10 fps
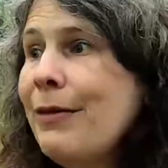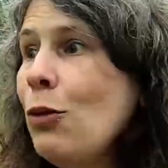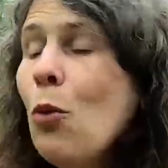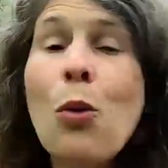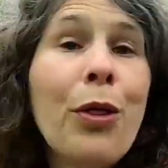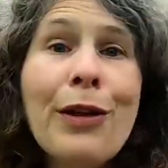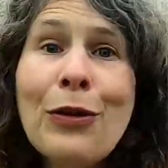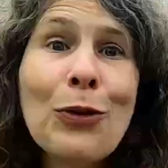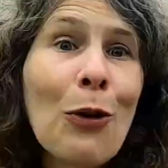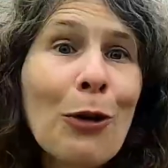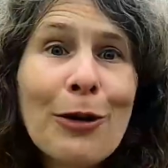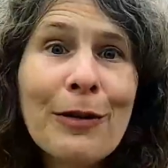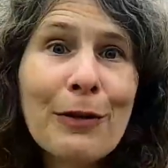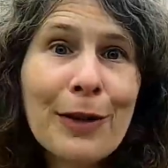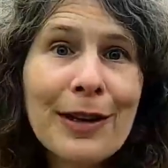north in
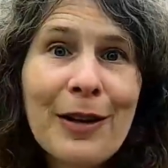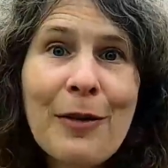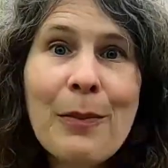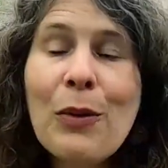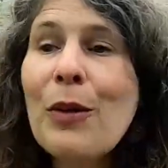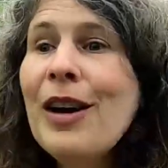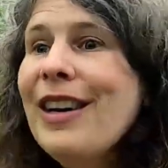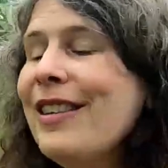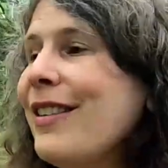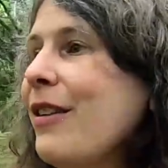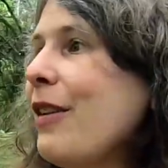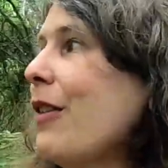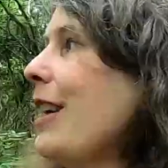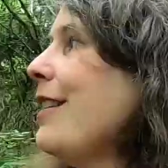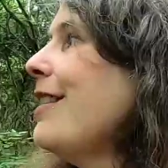Scotland, for example. So there
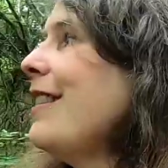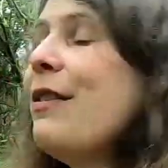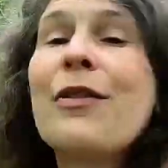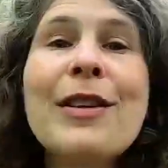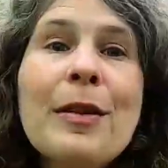is different